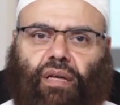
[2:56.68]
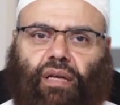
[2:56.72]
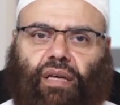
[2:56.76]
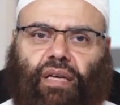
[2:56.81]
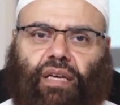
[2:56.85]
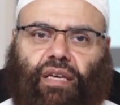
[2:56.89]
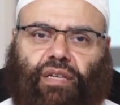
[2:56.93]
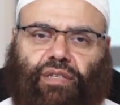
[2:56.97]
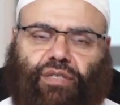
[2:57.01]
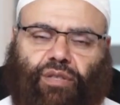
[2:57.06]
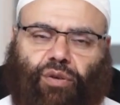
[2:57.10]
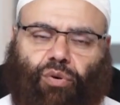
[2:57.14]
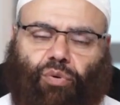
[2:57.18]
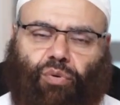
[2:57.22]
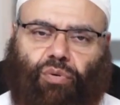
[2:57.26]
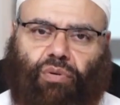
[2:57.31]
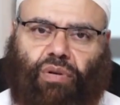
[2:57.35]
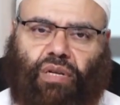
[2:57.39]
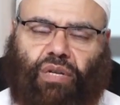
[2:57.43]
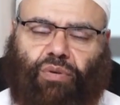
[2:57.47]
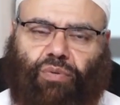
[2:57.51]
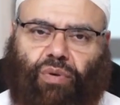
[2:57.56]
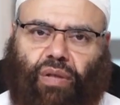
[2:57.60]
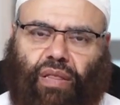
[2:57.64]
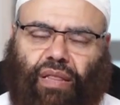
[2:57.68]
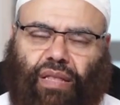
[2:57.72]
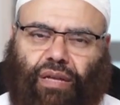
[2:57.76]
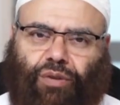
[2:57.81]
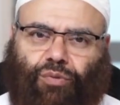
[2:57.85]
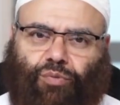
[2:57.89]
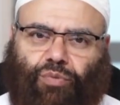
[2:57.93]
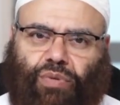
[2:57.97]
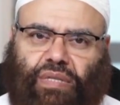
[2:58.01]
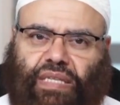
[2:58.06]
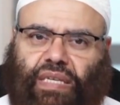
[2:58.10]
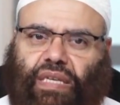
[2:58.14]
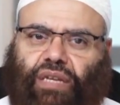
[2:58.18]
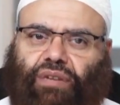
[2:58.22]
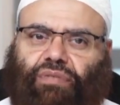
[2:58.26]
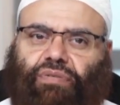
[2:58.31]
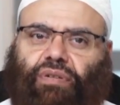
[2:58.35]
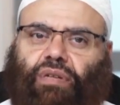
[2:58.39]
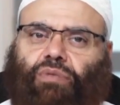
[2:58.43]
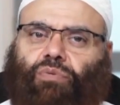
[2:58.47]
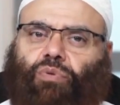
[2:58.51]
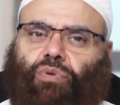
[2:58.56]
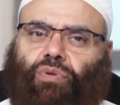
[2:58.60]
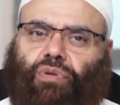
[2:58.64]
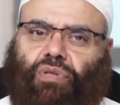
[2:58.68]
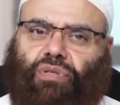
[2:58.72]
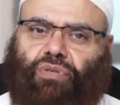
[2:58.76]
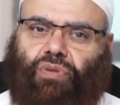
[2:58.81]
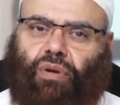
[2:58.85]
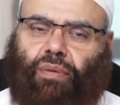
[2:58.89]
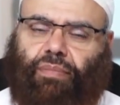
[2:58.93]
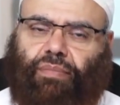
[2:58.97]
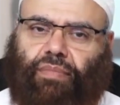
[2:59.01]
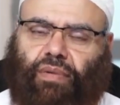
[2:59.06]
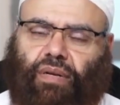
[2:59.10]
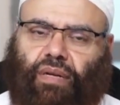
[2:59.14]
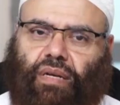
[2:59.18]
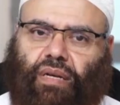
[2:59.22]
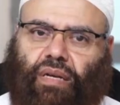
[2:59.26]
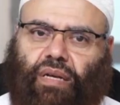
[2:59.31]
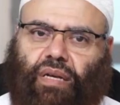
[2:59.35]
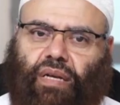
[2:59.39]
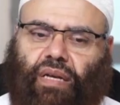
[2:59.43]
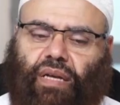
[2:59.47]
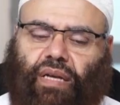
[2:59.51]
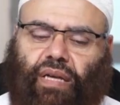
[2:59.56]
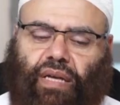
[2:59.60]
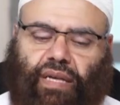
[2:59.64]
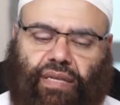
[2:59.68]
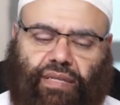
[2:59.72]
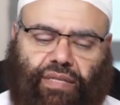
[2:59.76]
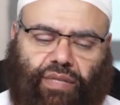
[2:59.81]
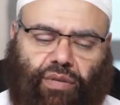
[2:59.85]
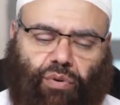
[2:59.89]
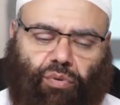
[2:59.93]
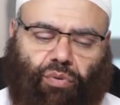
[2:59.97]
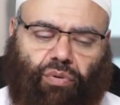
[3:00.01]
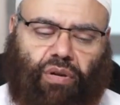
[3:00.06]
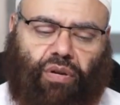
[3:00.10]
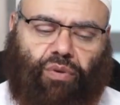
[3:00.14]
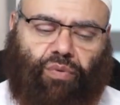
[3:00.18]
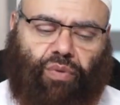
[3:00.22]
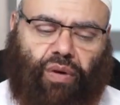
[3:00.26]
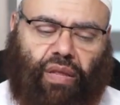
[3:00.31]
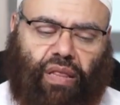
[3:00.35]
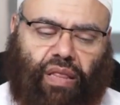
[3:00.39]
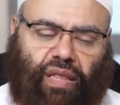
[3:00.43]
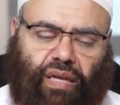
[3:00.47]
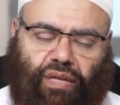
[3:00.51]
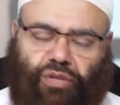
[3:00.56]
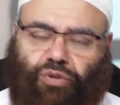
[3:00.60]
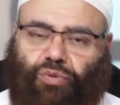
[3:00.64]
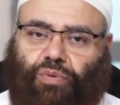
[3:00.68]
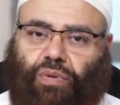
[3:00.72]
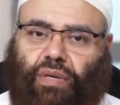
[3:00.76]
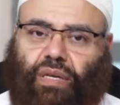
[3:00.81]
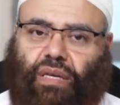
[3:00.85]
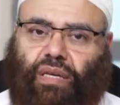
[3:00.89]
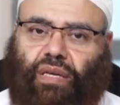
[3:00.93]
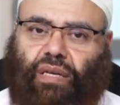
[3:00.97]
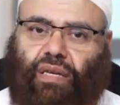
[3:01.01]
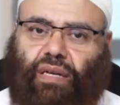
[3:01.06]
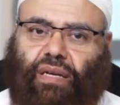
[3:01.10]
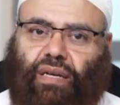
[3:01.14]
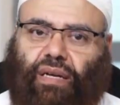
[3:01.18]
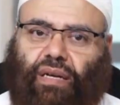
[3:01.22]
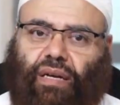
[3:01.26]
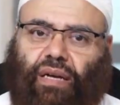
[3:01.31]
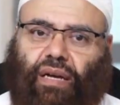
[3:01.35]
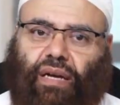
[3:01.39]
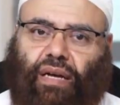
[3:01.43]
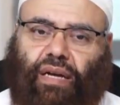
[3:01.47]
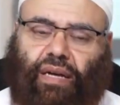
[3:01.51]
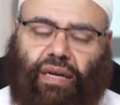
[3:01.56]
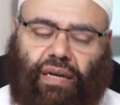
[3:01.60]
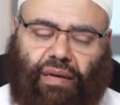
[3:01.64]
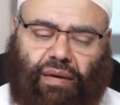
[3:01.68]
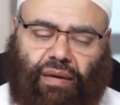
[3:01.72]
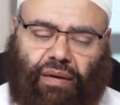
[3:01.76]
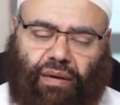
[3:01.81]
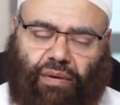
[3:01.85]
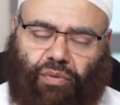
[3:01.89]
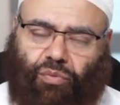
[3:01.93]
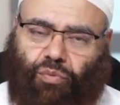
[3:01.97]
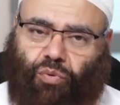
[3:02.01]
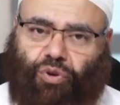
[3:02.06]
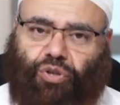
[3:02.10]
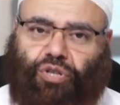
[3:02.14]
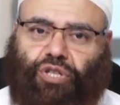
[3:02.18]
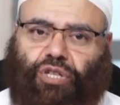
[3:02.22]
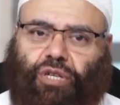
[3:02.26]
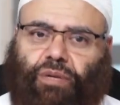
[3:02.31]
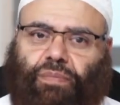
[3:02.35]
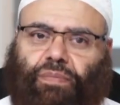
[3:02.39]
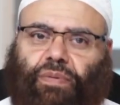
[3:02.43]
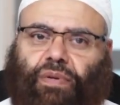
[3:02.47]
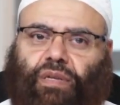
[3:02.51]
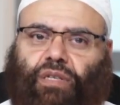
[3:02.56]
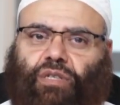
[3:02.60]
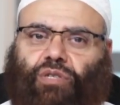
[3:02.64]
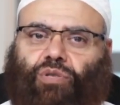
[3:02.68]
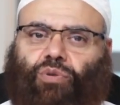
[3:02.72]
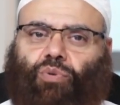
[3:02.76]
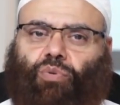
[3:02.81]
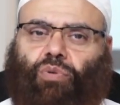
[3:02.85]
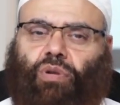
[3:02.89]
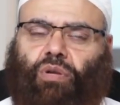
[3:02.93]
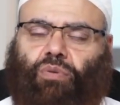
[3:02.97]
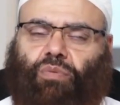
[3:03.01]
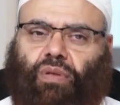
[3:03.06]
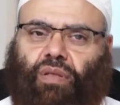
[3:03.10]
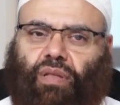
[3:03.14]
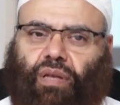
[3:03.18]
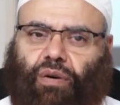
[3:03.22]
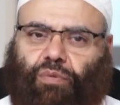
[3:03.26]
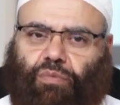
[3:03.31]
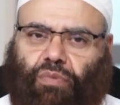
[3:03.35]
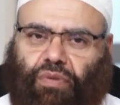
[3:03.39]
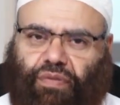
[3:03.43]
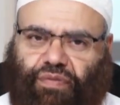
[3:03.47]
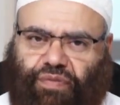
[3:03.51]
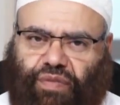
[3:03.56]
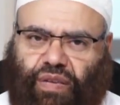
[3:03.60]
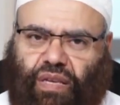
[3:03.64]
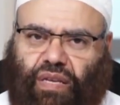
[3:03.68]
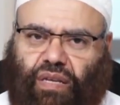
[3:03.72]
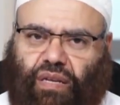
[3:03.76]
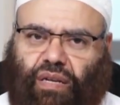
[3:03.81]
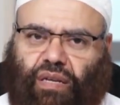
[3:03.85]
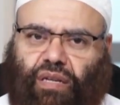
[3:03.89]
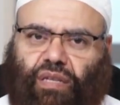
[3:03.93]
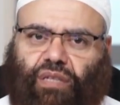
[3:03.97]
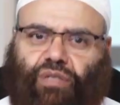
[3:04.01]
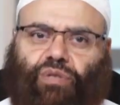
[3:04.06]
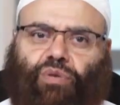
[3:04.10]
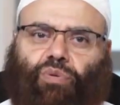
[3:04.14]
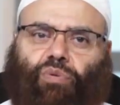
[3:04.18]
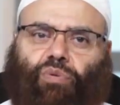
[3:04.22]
He's the only one that we seek rewards from. He's the only one that we uh, uh, worship, and He's the only one that we fear, and He's